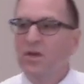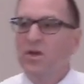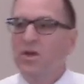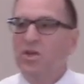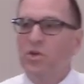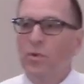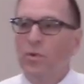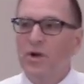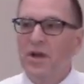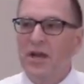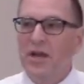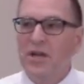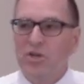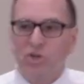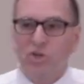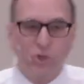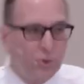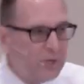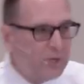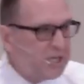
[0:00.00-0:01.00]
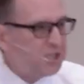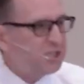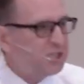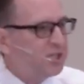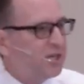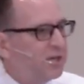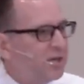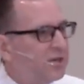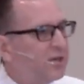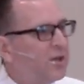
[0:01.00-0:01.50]
You are not a
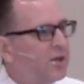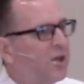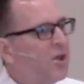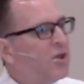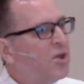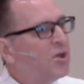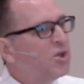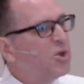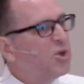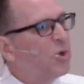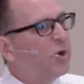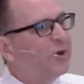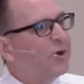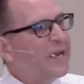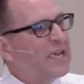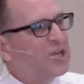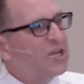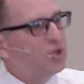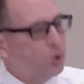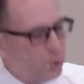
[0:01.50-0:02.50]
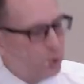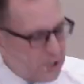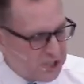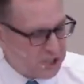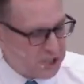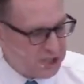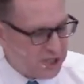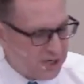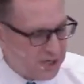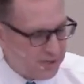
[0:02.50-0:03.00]
Cretan, you are a
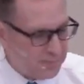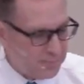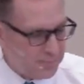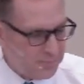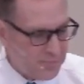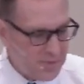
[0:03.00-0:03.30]
Christian.